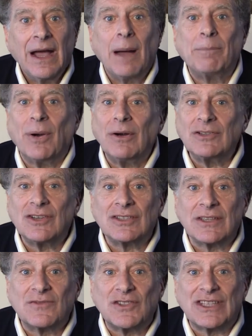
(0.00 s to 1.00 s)
A
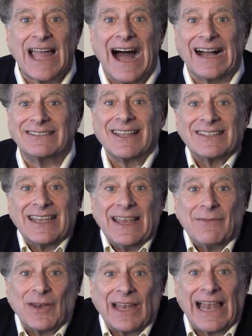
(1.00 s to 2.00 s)
purchase of stock doesn't
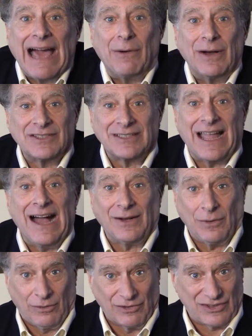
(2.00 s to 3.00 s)
even allow us
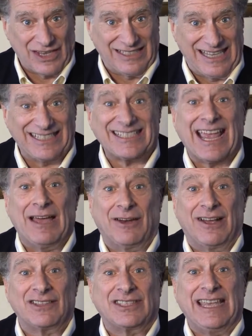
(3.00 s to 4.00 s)
stockholders a discount
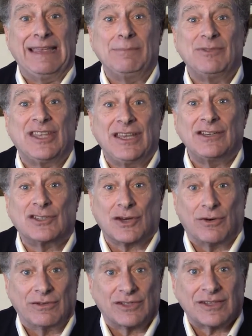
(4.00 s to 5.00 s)
on team
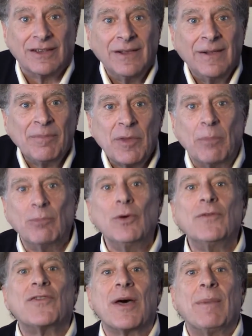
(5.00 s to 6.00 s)
t-shirts and
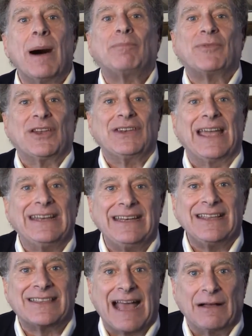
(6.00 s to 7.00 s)
move them up the
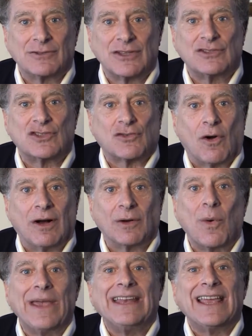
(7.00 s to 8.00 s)
90,000 strong
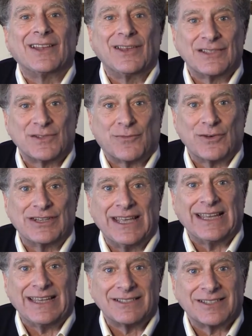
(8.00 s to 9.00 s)
waiting list for
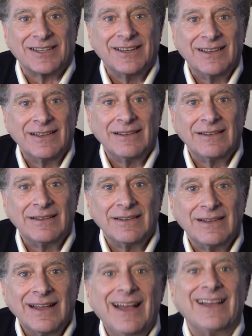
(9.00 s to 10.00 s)
tickets.
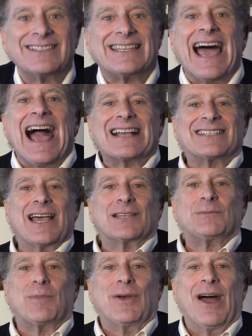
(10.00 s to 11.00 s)
A tax
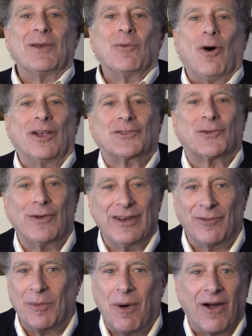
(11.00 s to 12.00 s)
expert on Wall Street
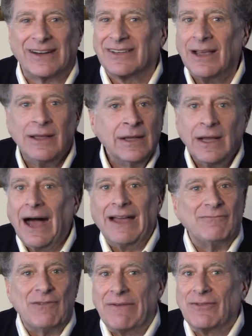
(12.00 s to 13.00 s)
remarked,
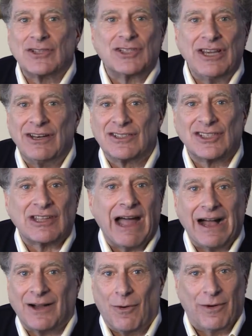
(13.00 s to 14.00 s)
"I've never seen a
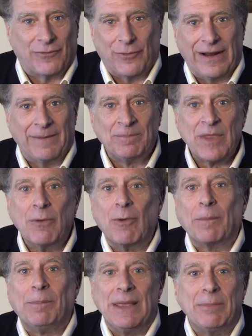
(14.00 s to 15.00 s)
stock offering
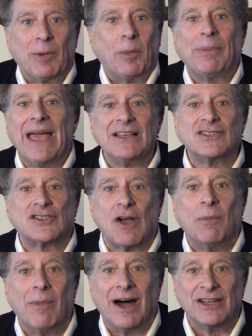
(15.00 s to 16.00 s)
where people pay
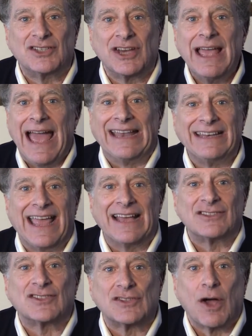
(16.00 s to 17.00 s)
so much and
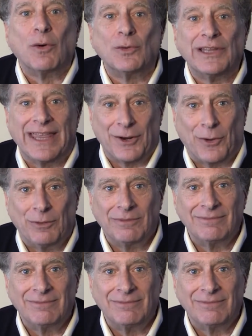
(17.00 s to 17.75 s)
get so little."